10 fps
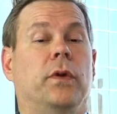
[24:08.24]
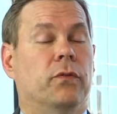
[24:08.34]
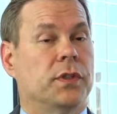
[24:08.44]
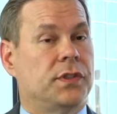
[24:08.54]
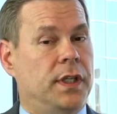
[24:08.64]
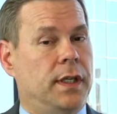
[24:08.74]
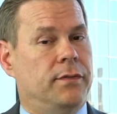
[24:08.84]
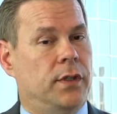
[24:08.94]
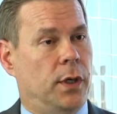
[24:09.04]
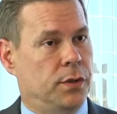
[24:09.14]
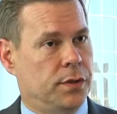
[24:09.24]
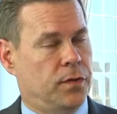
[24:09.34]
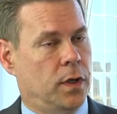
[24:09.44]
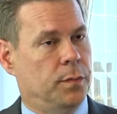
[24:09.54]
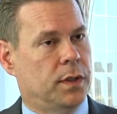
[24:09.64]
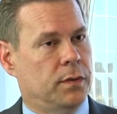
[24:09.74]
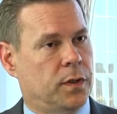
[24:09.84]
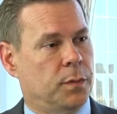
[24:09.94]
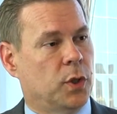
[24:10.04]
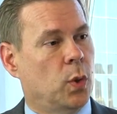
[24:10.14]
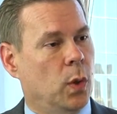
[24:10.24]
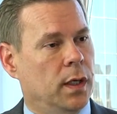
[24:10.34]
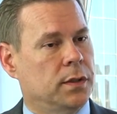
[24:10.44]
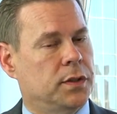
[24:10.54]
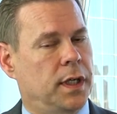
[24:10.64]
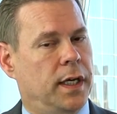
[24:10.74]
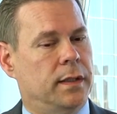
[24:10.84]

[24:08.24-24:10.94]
We've received notice from the court